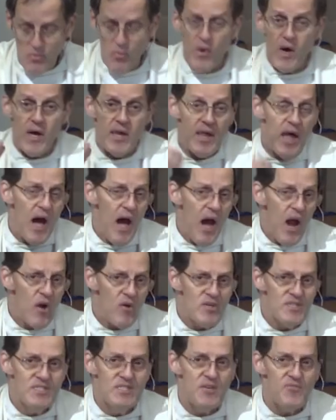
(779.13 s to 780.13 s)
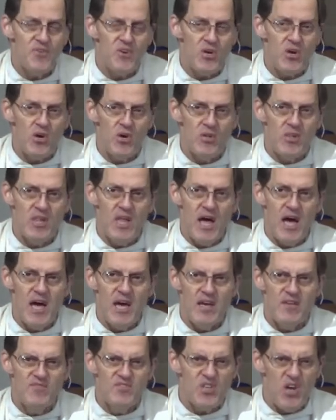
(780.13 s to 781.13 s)
while our difficult
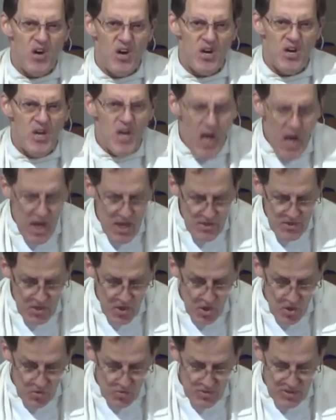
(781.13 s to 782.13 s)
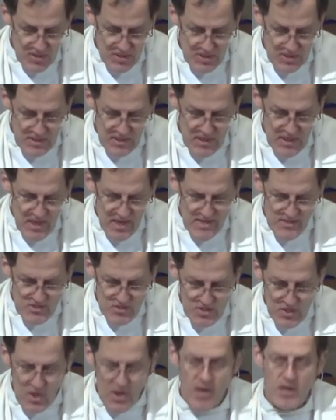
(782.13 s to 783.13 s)
lives are unholy and
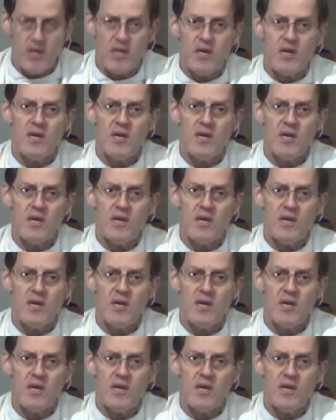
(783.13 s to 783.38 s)
dark